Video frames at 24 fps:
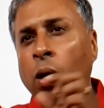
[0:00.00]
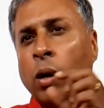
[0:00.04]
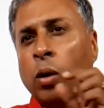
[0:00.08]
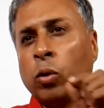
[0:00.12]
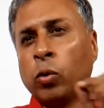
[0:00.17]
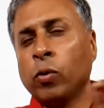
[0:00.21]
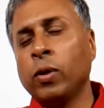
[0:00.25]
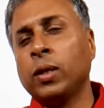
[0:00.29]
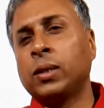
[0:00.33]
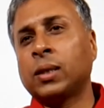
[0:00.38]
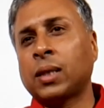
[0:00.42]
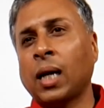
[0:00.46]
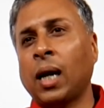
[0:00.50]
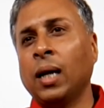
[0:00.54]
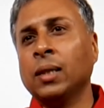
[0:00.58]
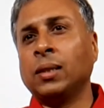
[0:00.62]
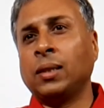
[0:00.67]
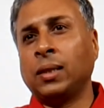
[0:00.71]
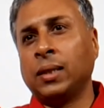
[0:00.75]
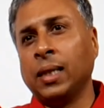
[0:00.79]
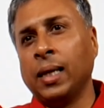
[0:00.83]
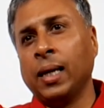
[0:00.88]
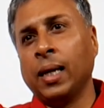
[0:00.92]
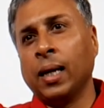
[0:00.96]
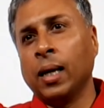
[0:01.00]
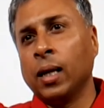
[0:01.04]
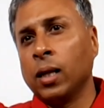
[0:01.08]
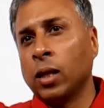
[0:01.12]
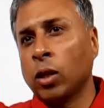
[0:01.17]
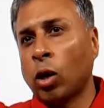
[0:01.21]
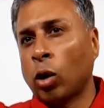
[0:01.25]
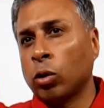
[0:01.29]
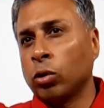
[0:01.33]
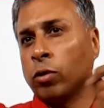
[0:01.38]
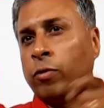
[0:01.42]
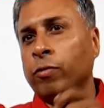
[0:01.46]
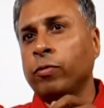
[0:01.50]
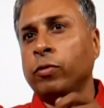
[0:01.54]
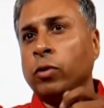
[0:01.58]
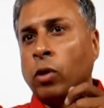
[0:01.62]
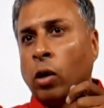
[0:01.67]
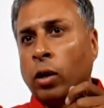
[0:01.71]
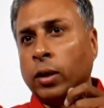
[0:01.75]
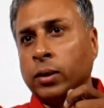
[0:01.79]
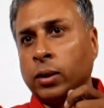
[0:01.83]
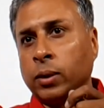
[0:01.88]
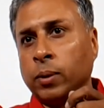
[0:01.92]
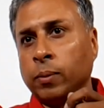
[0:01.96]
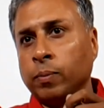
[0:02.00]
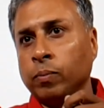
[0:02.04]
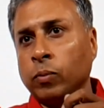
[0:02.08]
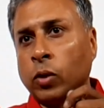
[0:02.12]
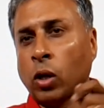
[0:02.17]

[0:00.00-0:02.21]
you will start seeing a lot of noise.